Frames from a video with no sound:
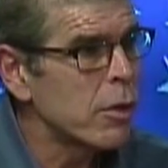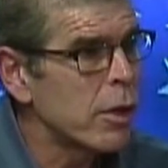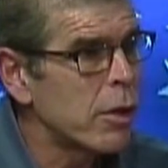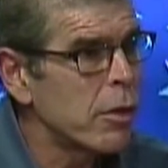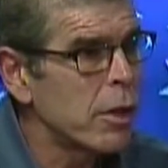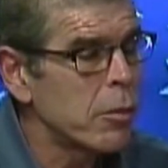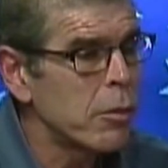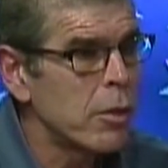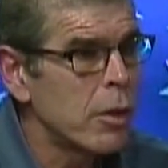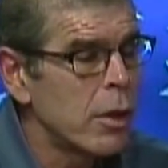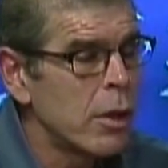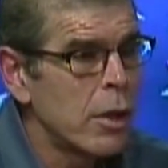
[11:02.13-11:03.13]
and
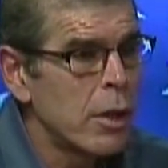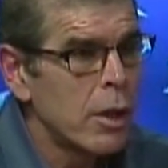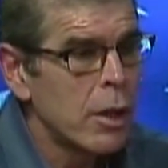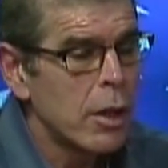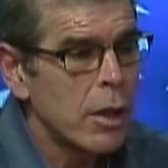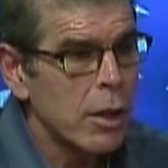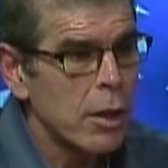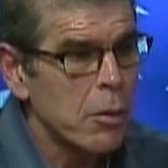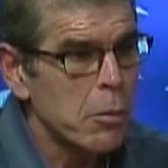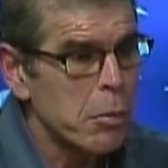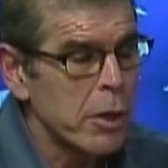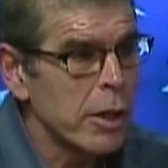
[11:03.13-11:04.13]

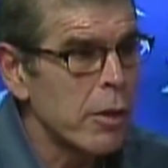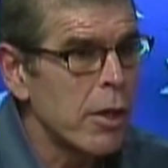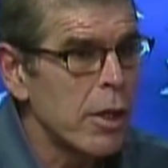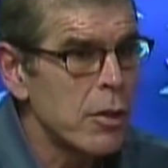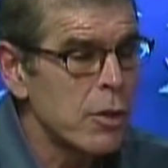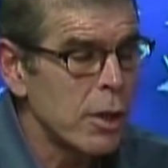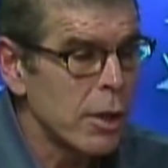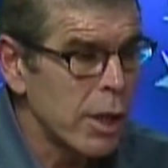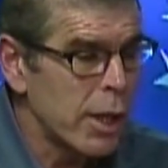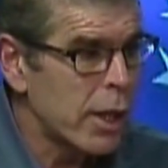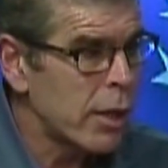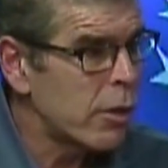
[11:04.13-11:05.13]
bring their energy to
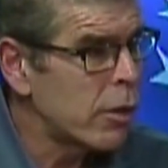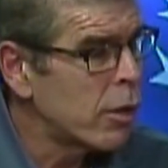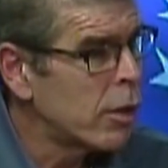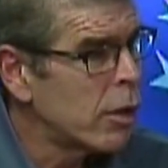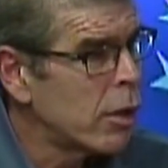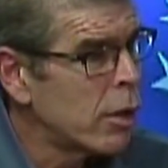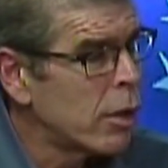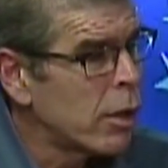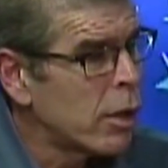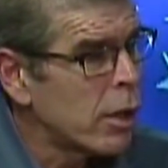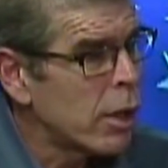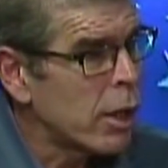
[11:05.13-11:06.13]
land.
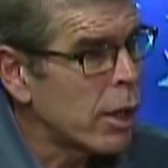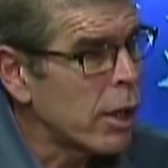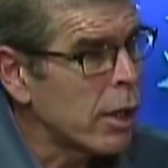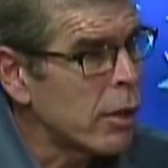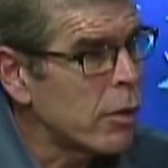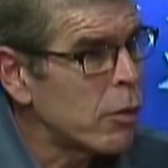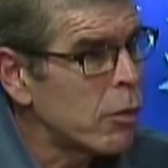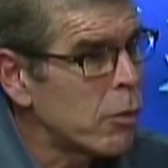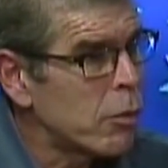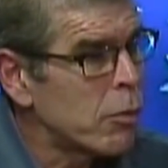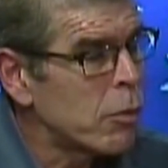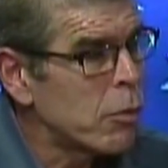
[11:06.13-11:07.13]
And
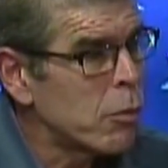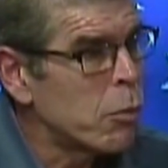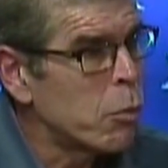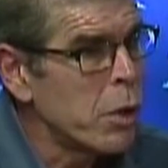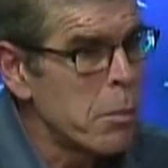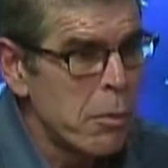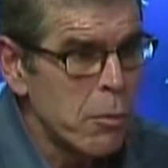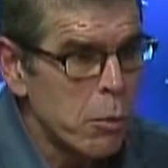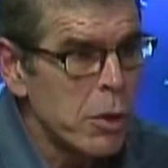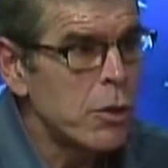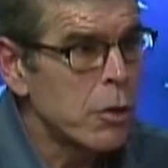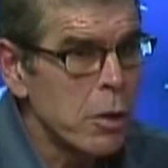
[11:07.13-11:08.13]
we
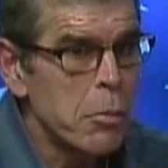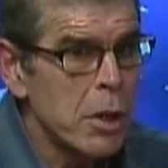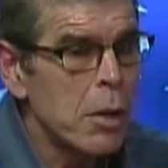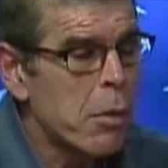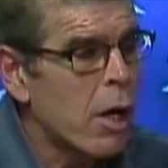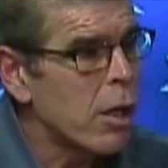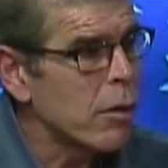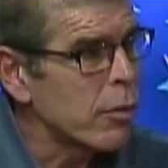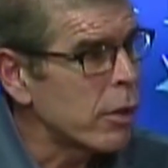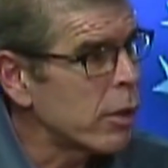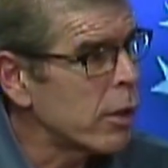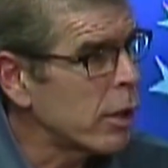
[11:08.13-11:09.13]
should be a part of
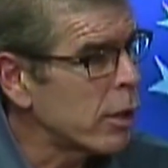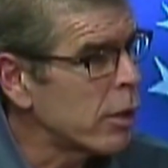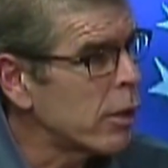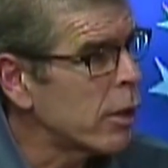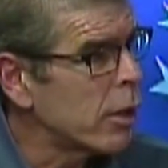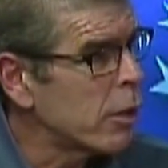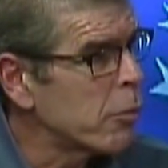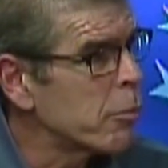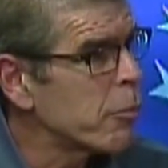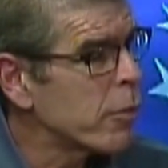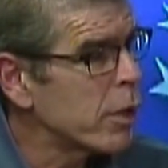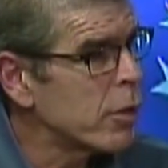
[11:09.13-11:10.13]
it. And
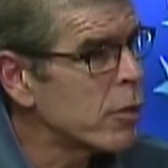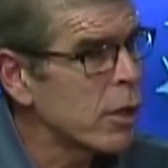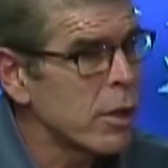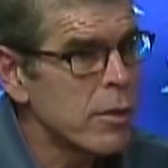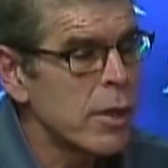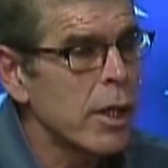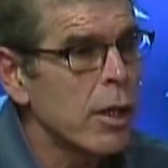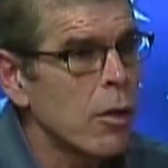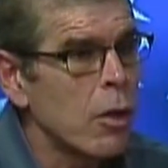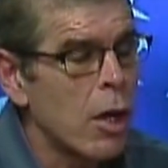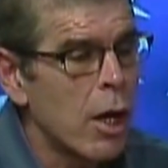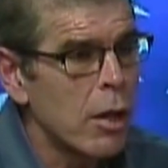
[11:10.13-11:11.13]
it's going to take a
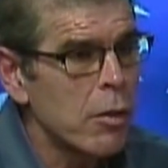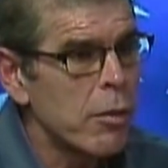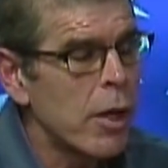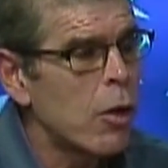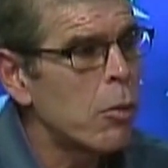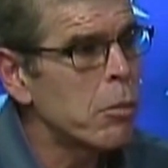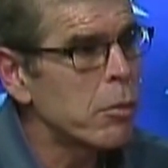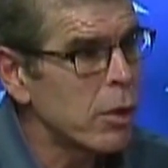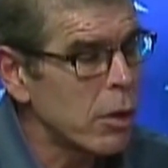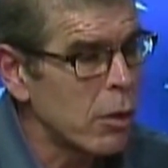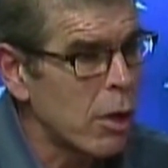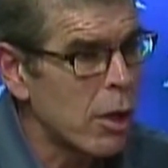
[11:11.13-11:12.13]
lot of help and a
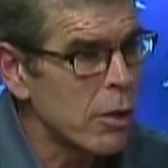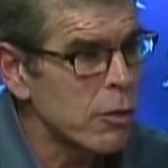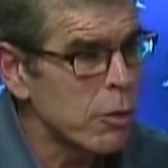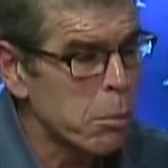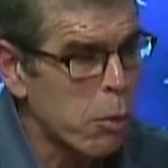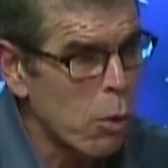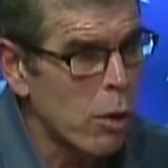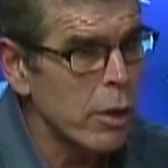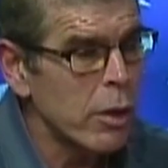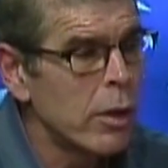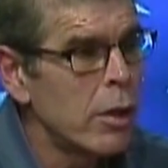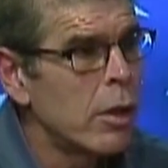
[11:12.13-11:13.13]
lot of support
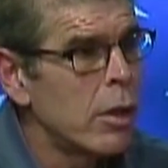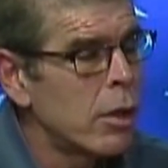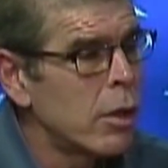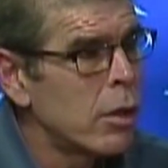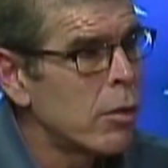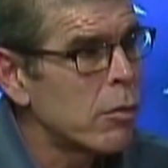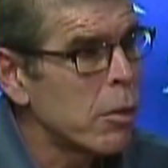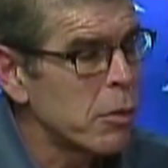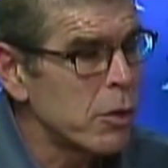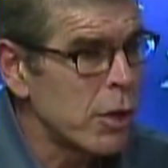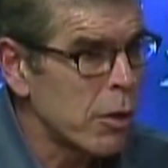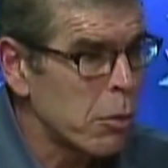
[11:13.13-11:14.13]
from the
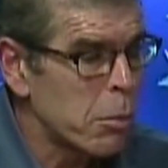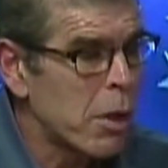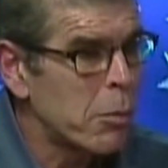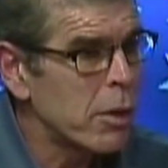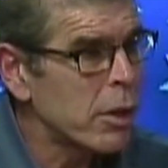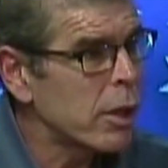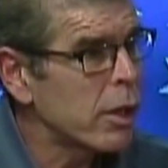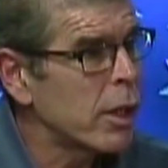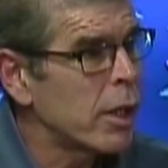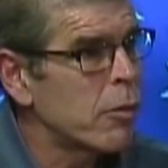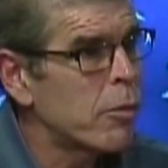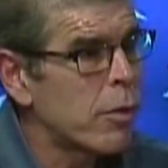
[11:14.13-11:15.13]
general public
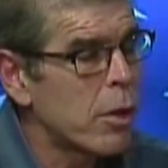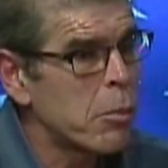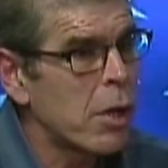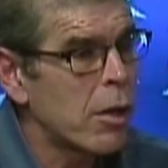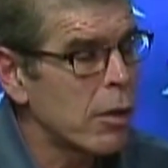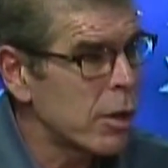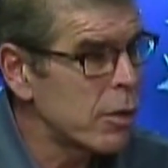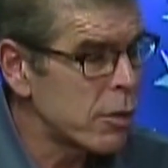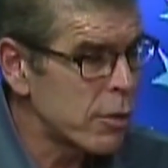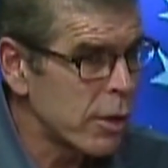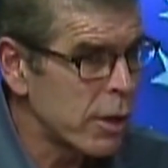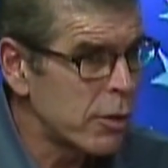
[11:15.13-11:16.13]
and from our
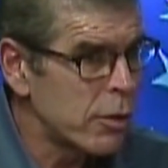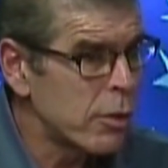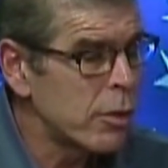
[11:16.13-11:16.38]
legislature